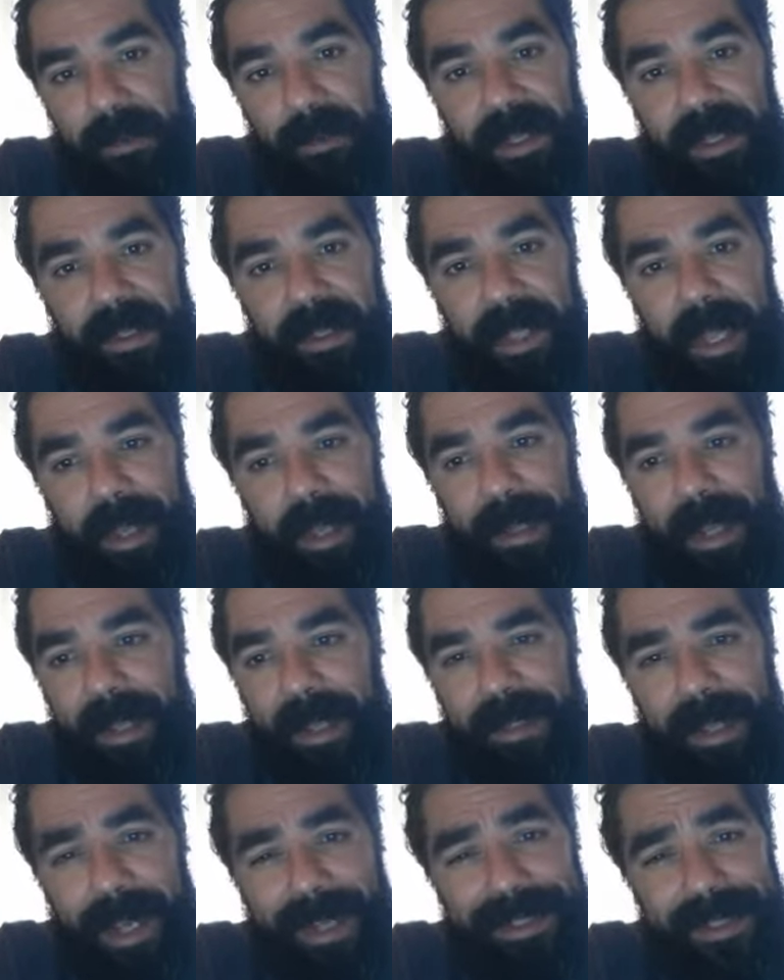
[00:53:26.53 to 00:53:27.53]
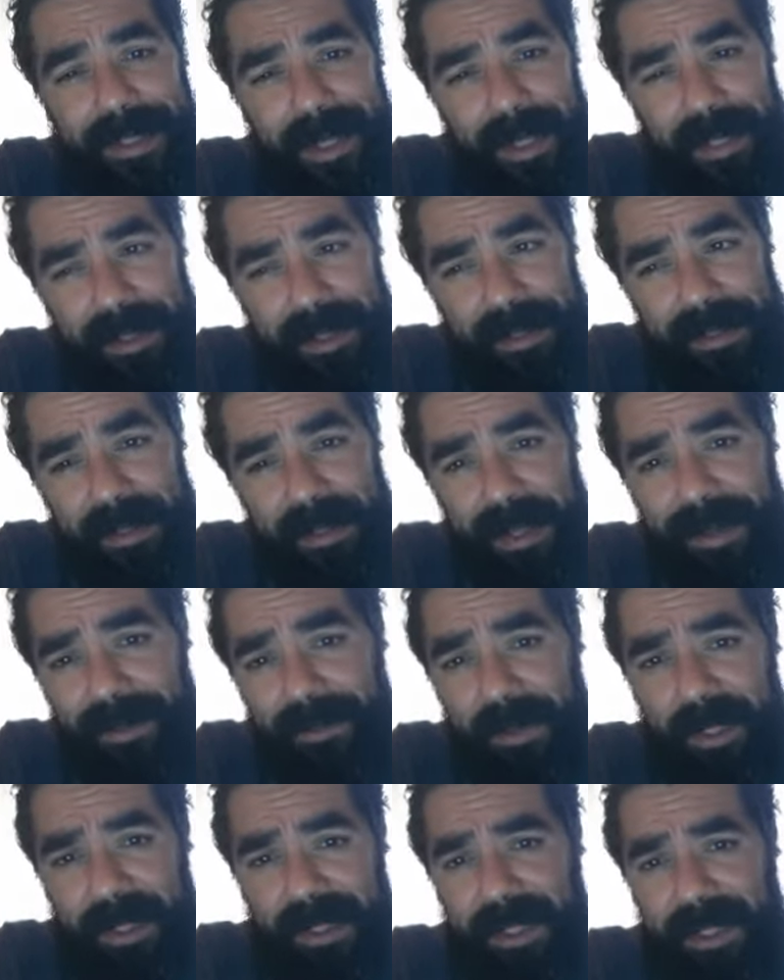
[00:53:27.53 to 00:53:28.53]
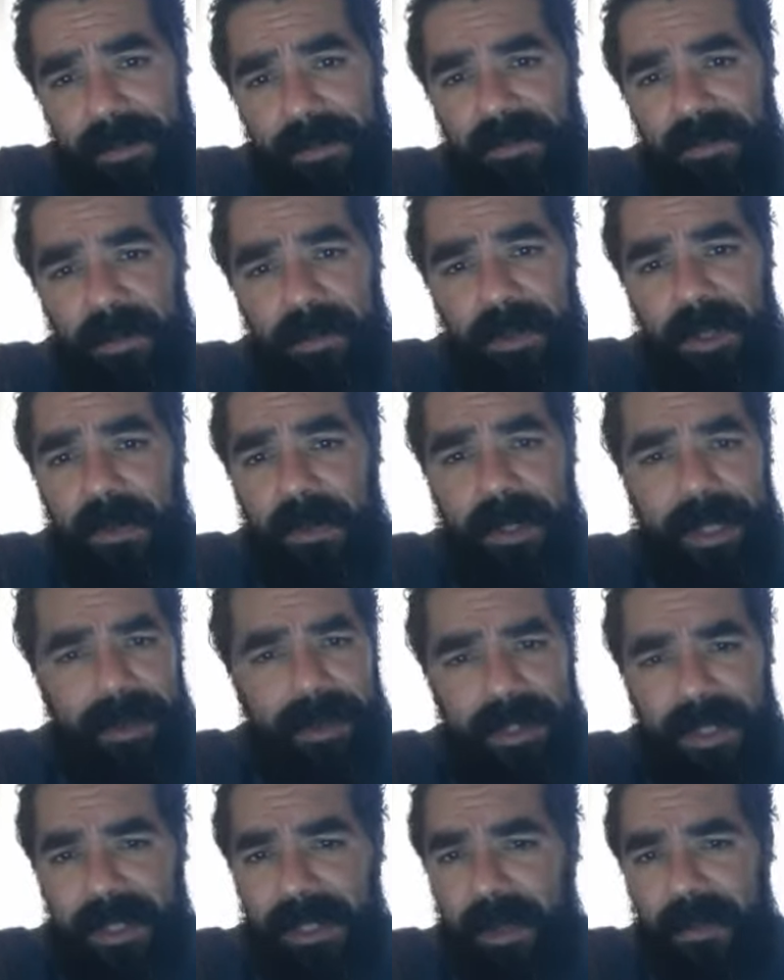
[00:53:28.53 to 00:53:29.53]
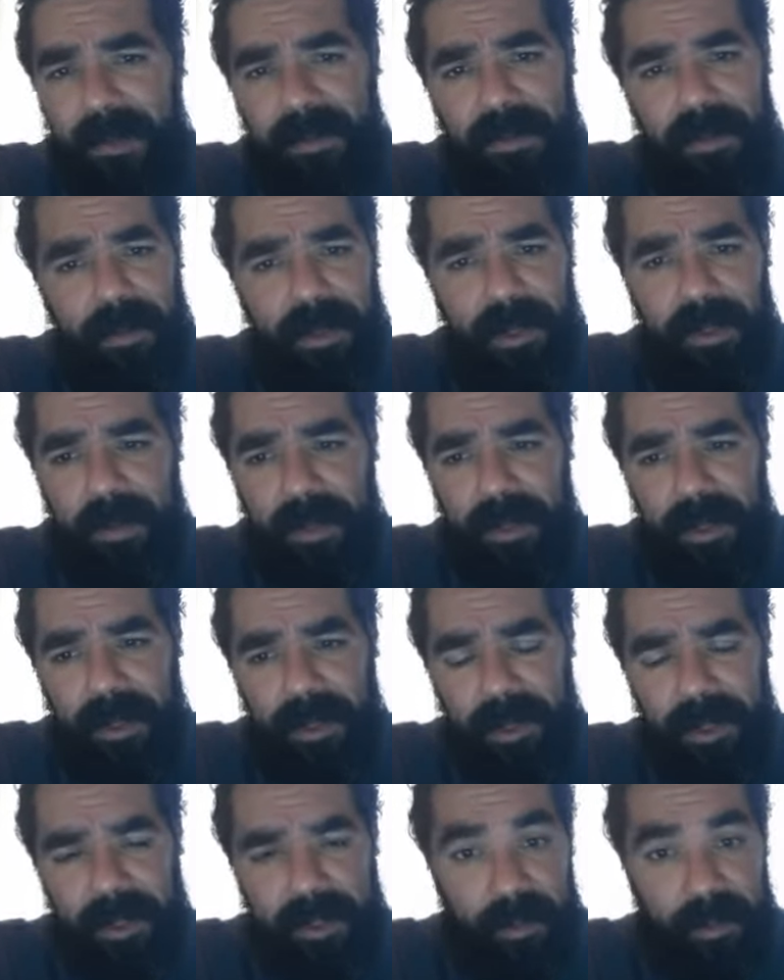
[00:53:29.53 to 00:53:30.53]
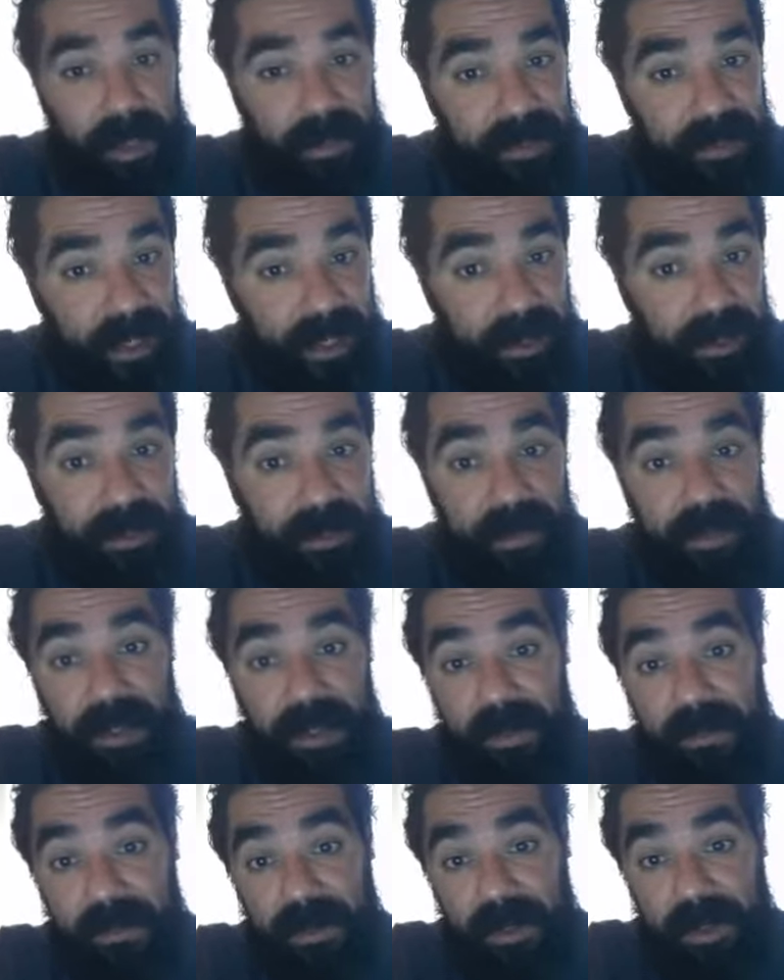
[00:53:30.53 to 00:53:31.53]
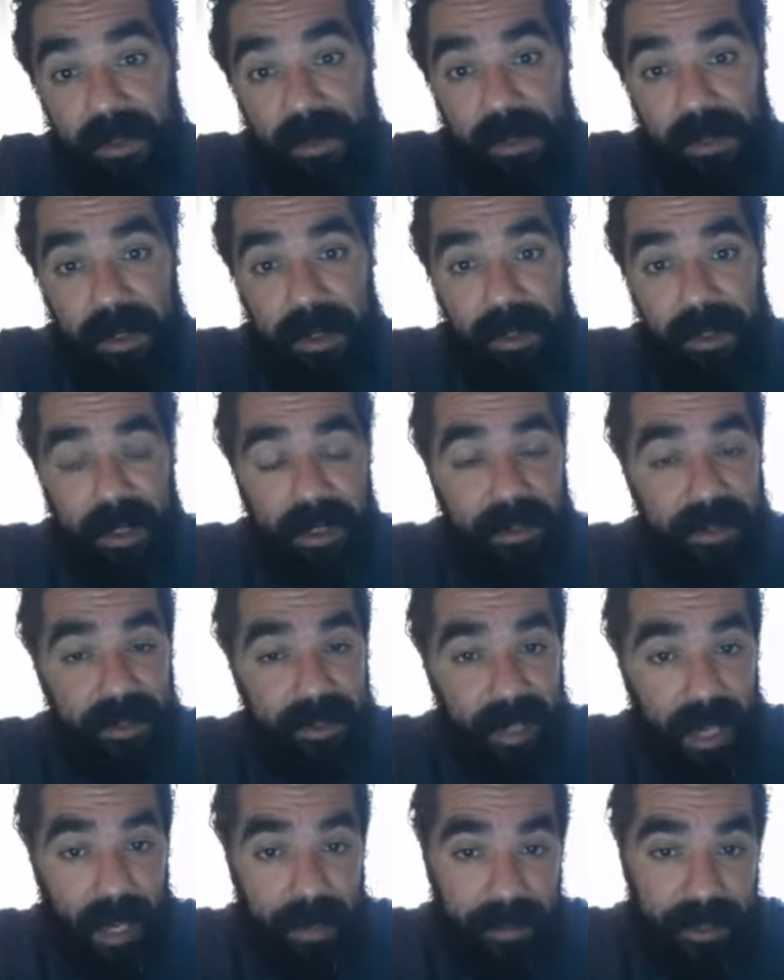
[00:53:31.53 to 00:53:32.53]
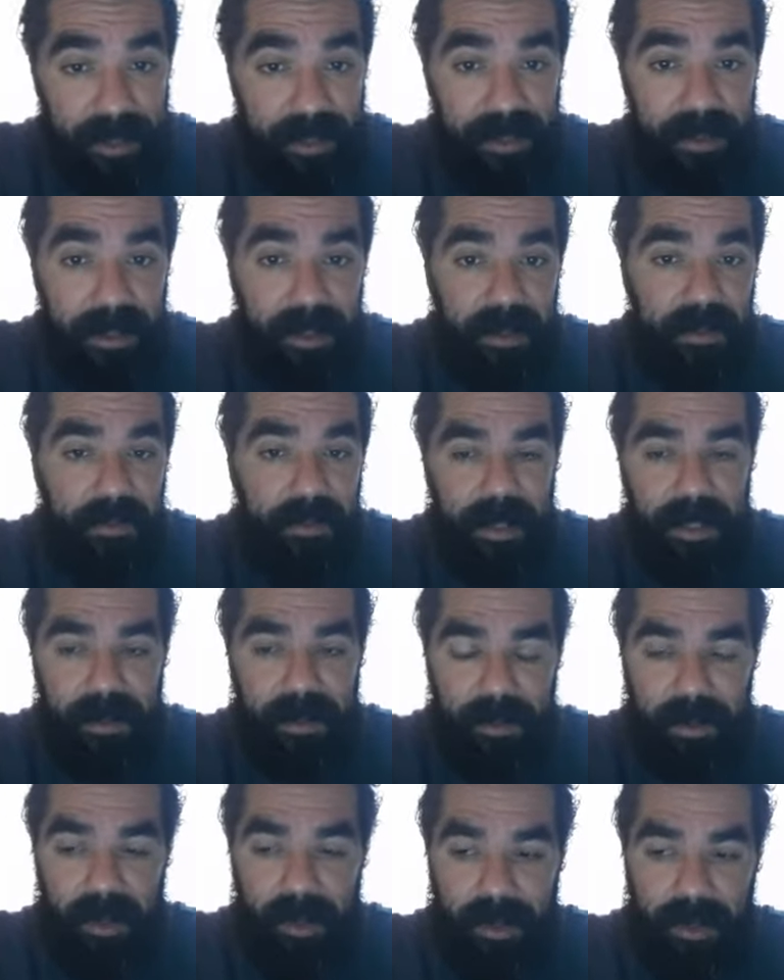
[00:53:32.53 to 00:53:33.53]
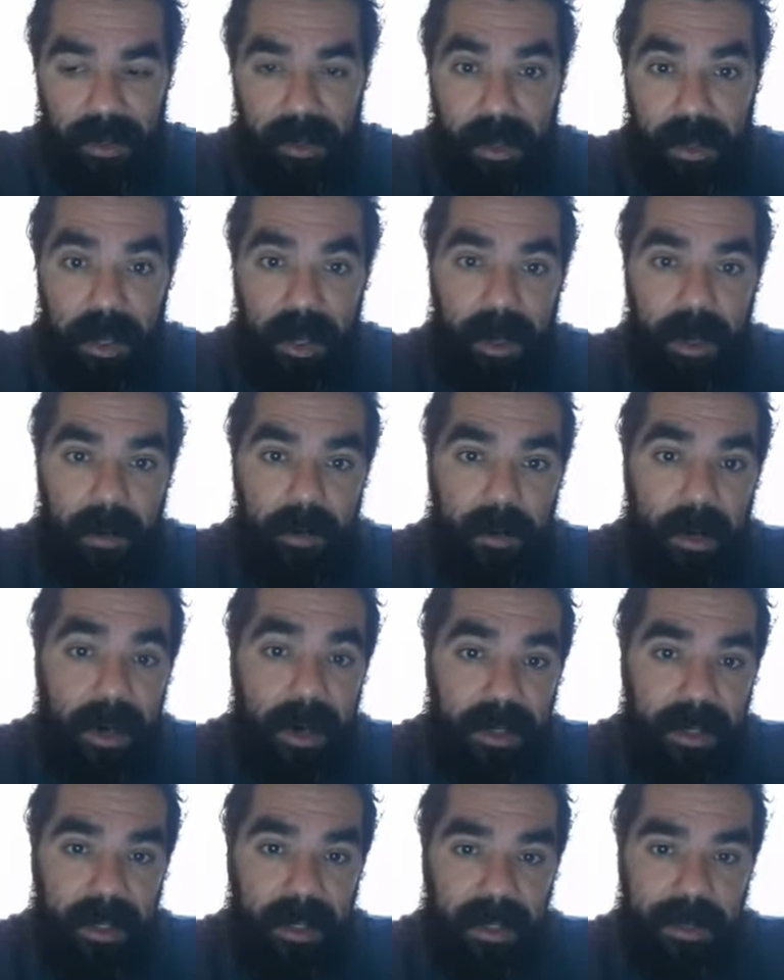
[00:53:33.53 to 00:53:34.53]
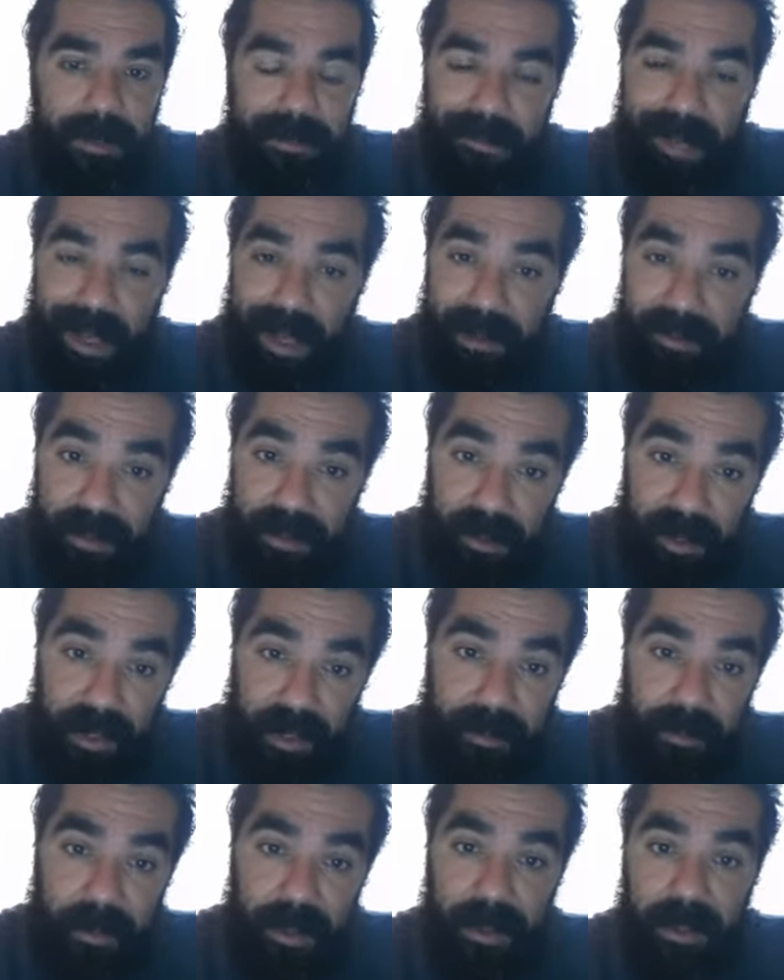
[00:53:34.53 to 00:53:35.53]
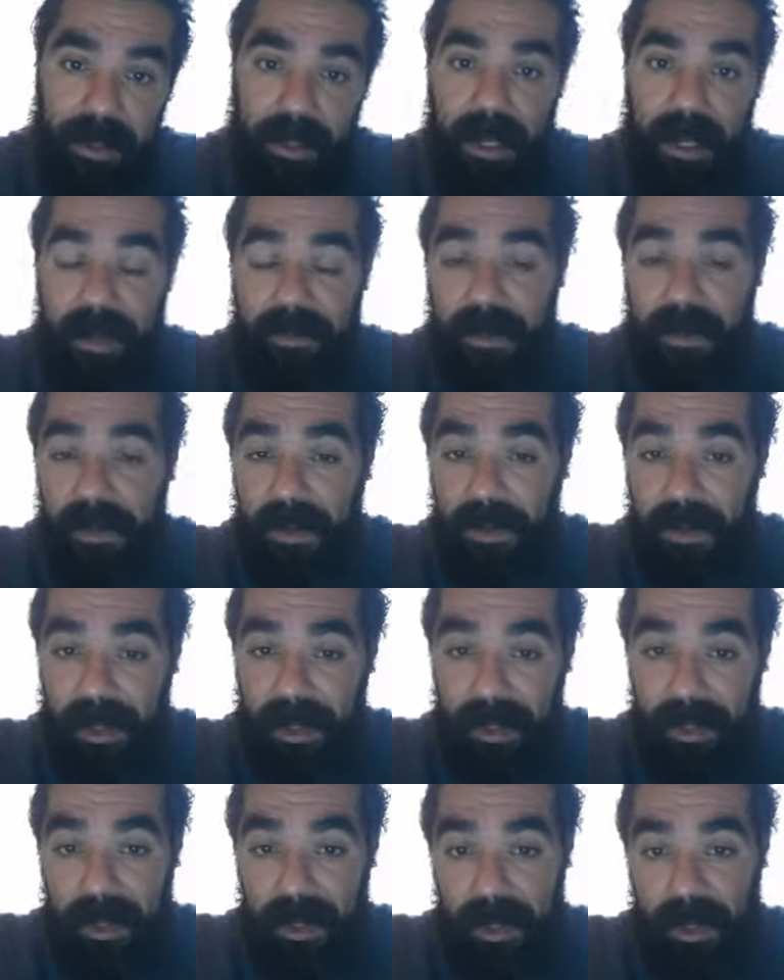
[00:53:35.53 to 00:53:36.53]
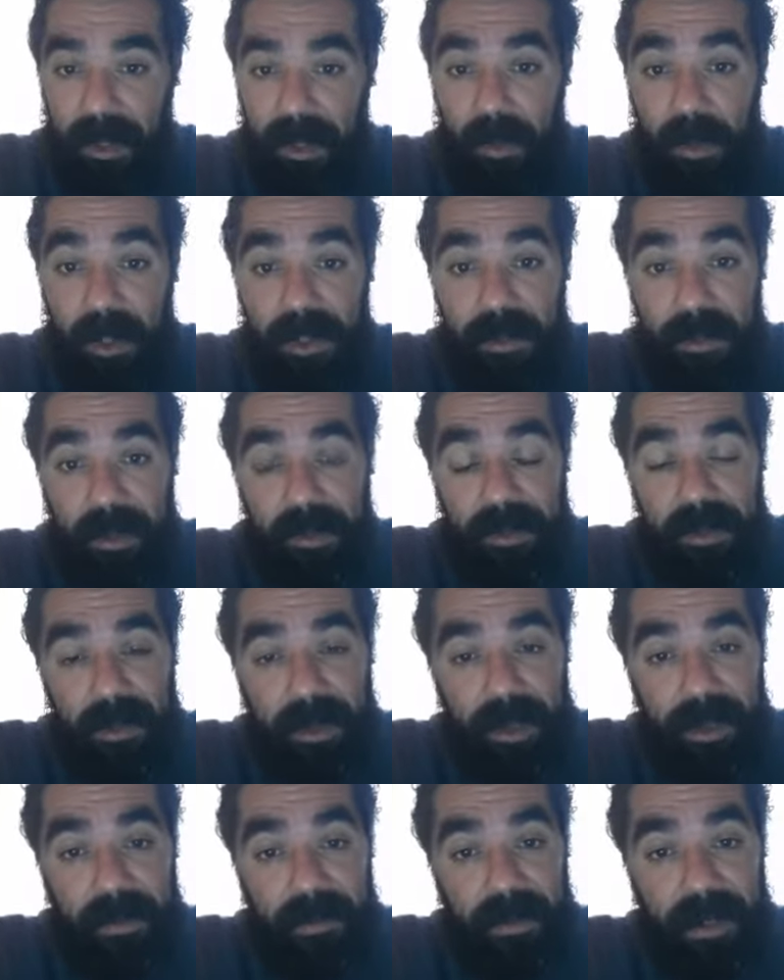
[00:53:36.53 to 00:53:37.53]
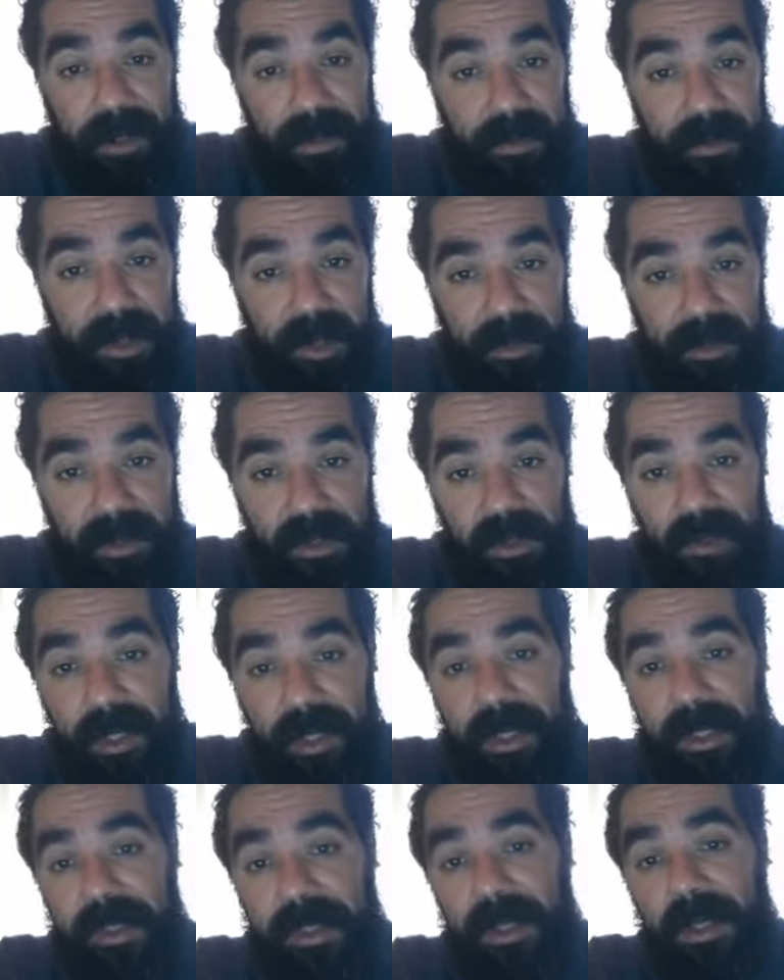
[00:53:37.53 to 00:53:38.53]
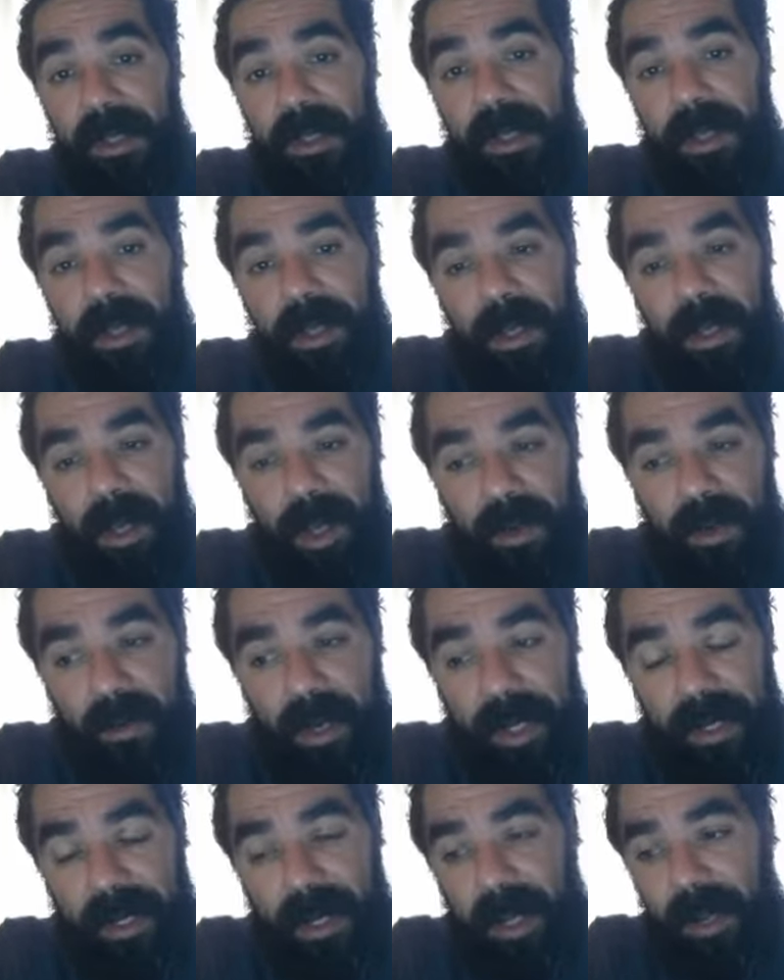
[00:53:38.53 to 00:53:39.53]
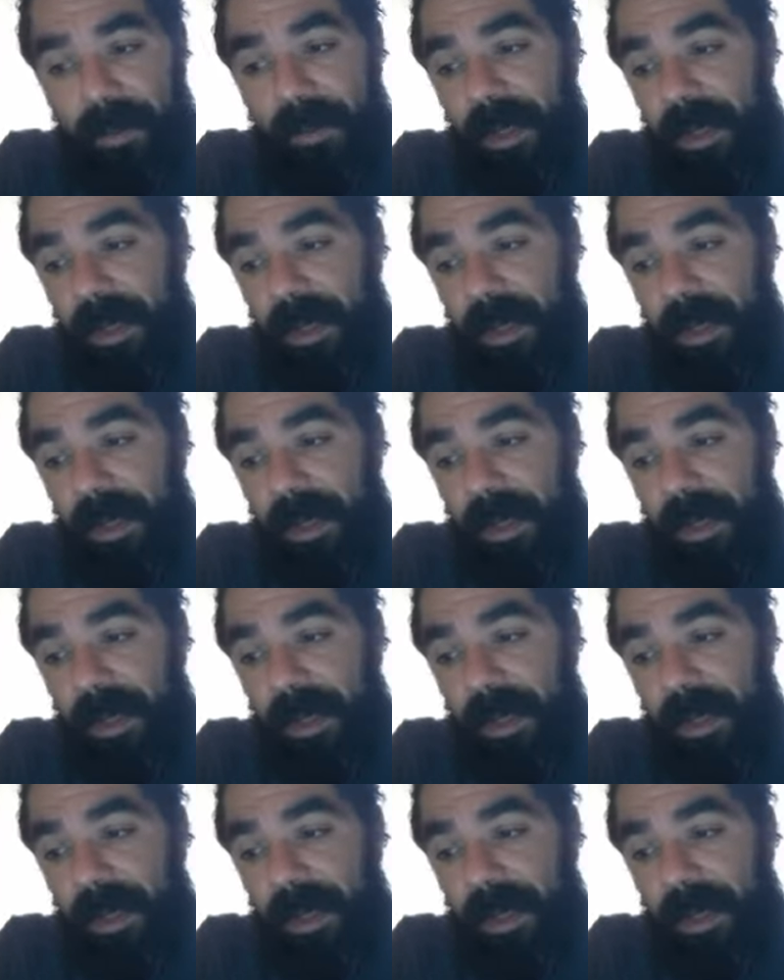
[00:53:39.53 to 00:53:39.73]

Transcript: But that I, I studied some, but it's just from doing. That was just coming from doing. So we have sales, inventory. That's time in the seat of being a broker. Marketing. I have to know how to market. I have to know that what's my return on investment on in StreetEasy, on RentHop,